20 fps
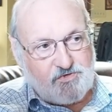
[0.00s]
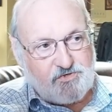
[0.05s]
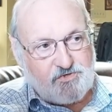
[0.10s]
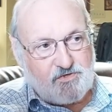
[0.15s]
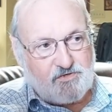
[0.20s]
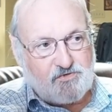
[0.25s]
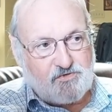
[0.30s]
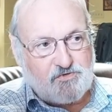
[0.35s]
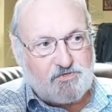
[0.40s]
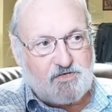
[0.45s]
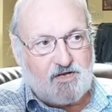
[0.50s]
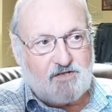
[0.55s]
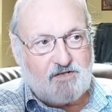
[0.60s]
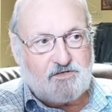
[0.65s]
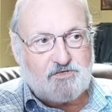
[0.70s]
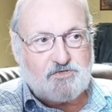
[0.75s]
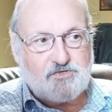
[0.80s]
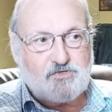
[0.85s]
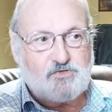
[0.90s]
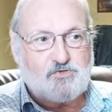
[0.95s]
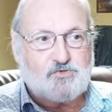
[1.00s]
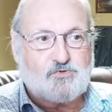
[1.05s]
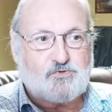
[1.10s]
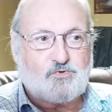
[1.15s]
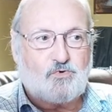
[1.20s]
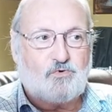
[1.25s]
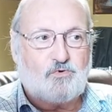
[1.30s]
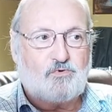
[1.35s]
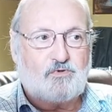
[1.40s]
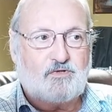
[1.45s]
you understand this
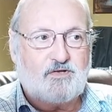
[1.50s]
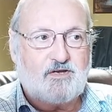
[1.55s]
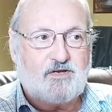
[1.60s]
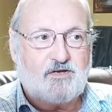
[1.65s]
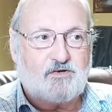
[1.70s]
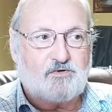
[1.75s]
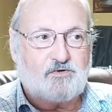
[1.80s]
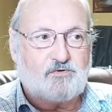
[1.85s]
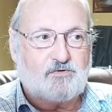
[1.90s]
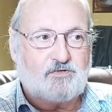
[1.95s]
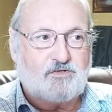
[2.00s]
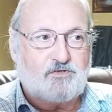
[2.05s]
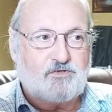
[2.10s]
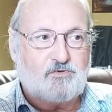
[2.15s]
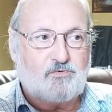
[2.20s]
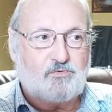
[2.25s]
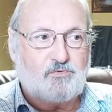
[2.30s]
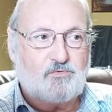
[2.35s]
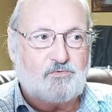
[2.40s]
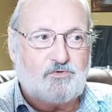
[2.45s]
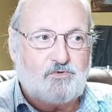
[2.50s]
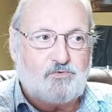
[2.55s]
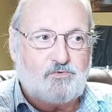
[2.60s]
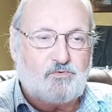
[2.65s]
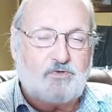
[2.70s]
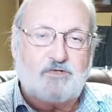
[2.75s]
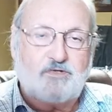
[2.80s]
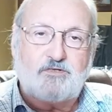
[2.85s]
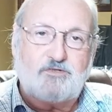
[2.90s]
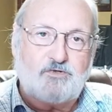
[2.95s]
control here, you
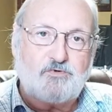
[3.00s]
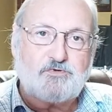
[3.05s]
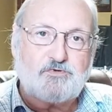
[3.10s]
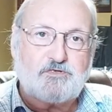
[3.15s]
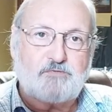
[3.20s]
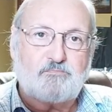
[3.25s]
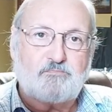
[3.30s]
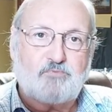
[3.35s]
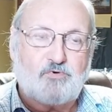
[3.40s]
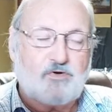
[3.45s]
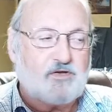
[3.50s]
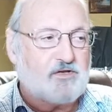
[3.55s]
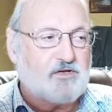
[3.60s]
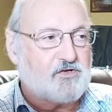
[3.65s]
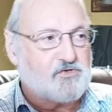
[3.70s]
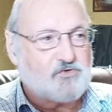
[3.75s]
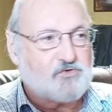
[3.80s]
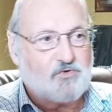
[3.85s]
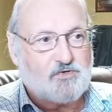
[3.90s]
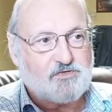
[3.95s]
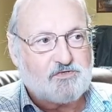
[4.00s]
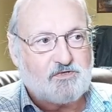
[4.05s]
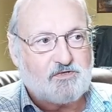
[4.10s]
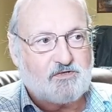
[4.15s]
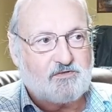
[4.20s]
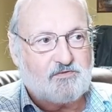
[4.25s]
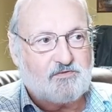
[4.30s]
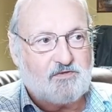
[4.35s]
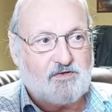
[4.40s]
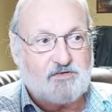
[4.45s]
can do some pretty
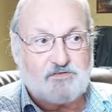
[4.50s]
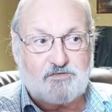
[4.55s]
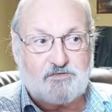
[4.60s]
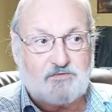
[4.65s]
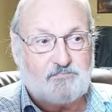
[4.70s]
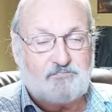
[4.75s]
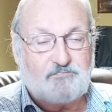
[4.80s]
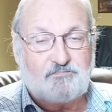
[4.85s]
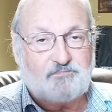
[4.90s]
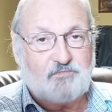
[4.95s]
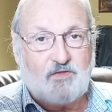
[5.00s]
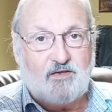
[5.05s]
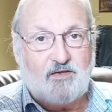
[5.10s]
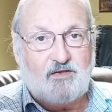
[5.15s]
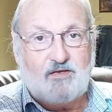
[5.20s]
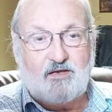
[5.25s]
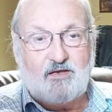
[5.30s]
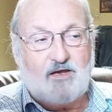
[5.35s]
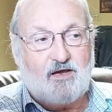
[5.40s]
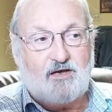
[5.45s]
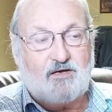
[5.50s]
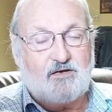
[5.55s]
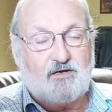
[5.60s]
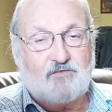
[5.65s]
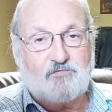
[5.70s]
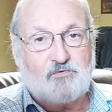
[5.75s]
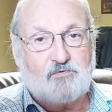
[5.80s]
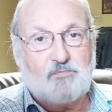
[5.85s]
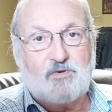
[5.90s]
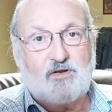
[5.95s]
interesting things.
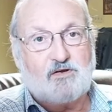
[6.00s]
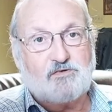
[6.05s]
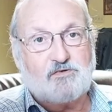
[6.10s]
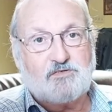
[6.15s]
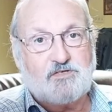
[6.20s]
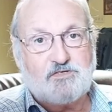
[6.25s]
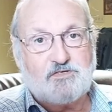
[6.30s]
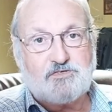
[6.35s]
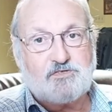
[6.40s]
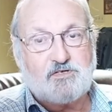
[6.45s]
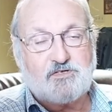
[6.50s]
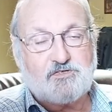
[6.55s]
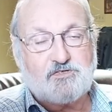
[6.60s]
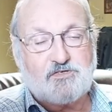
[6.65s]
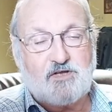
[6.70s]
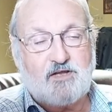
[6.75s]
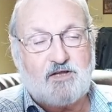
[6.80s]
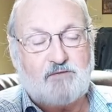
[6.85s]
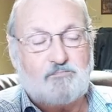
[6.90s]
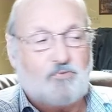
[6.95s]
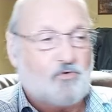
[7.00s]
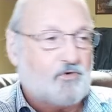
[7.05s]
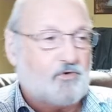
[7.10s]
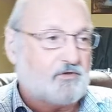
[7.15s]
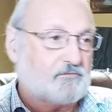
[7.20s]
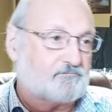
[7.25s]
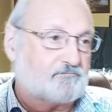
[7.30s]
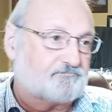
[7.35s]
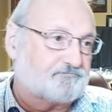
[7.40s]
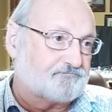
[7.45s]
From an artistic standpoint,
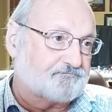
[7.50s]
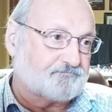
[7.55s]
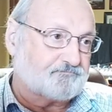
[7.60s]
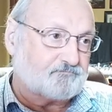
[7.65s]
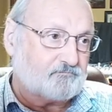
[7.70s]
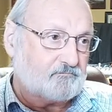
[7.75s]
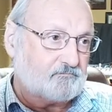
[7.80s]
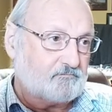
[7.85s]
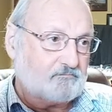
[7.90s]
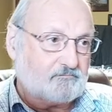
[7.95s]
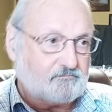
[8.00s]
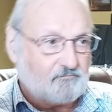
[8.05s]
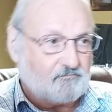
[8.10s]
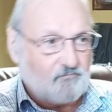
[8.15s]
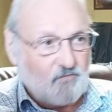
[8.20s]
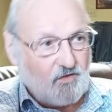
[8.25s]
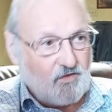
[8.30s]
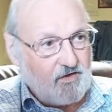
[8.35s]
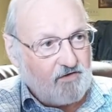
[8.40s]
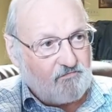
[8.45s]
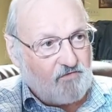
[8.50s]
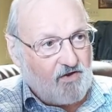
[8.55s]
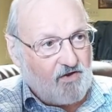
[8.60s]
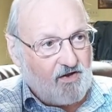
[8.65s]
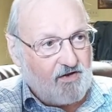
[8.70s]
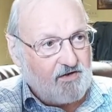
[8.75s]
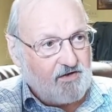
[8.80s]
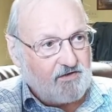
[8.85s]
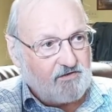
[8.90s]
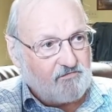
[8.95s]
if
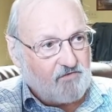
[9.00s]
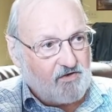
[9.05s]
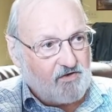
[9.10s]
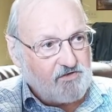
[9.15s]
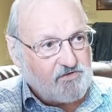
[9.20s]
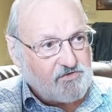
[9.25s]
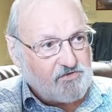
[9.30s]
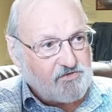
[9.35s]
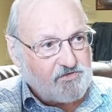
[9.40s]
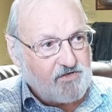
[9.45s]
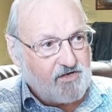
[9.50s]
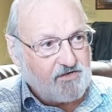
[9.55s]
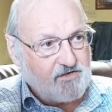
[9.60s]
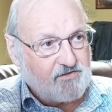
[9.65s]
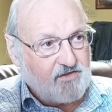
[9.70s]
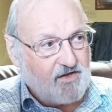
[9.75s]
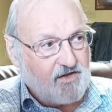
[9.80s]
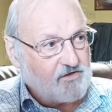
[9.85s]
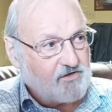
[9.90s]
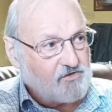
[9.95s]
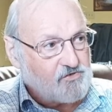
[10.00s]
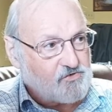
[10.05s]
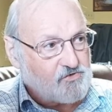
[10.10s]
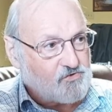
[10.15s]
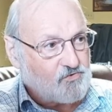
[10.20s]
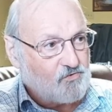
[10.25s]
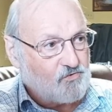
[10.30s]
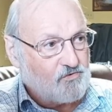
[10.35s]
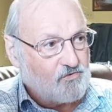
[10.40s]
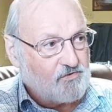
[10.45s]
I just take that
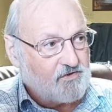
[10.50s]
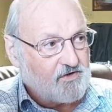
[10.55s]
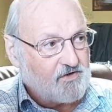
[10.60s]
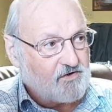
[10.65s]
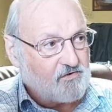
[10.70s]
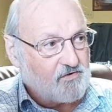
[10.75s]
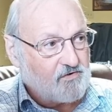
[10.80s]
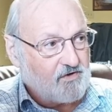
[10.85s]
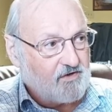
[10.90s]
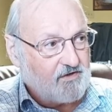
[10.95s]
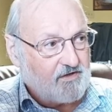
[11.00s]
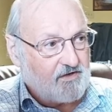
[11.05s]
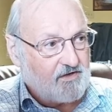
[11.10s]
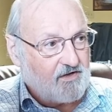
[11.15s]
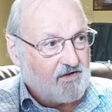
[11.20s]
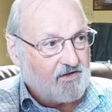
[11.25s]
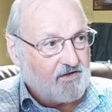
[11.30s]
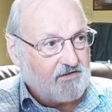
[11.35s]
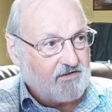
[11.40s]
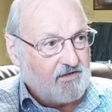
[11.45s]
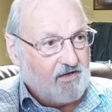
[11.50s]
control there and I